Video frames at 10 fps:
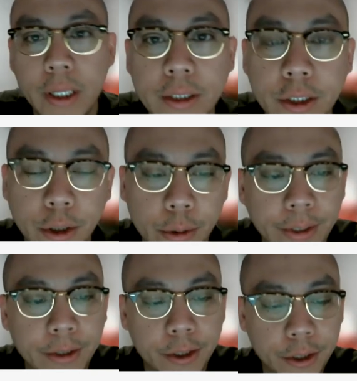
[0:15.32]
into
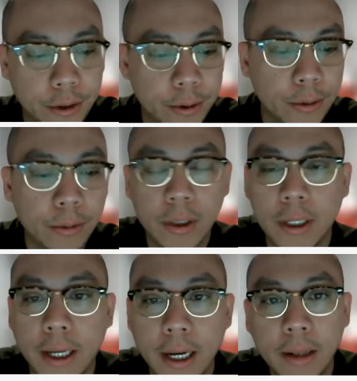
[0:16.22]
unit 2.
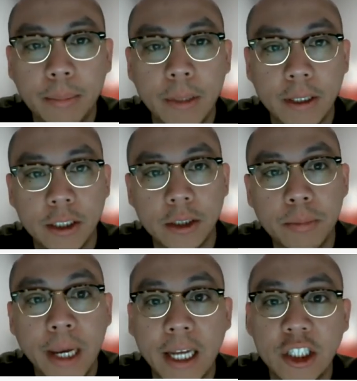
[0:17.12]
Again, this is
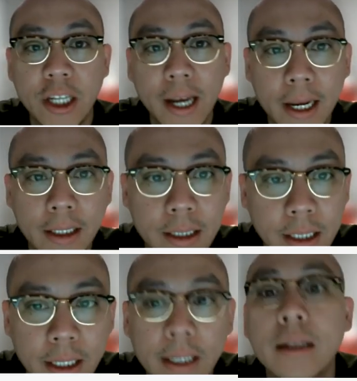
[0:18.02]
page
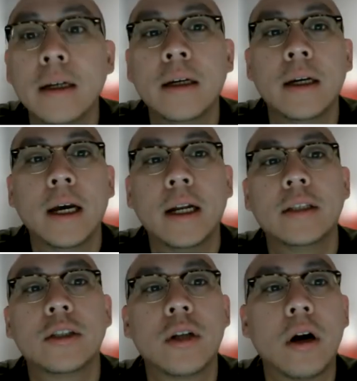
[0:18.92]
18, and
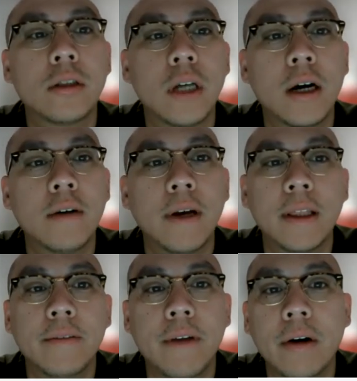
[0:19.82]
it starts off at
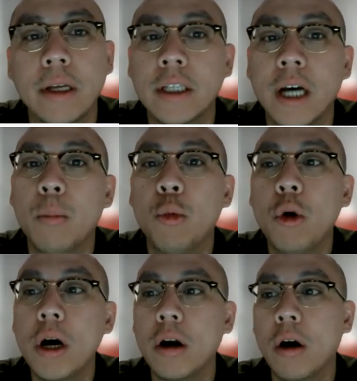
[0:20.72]
the very top.
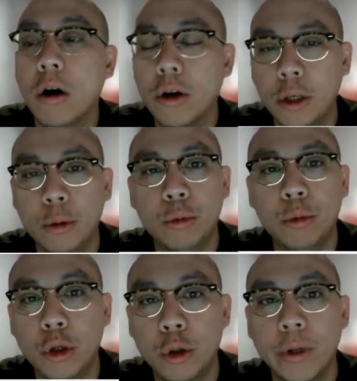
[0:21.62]
What are you
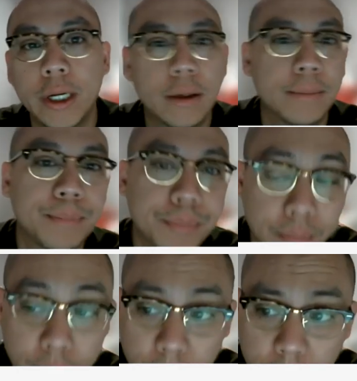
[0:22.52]
doing?
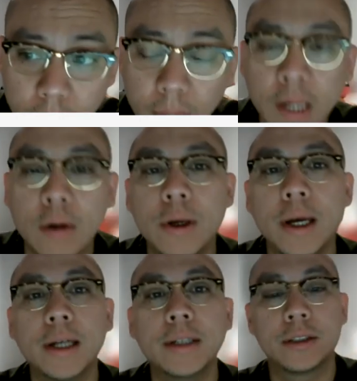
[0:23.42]

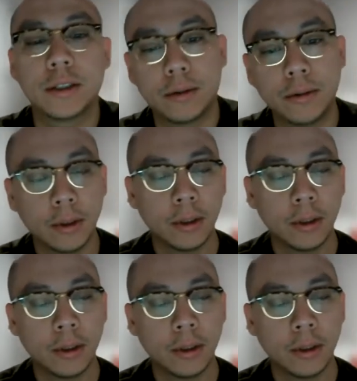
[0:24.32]
Okay, so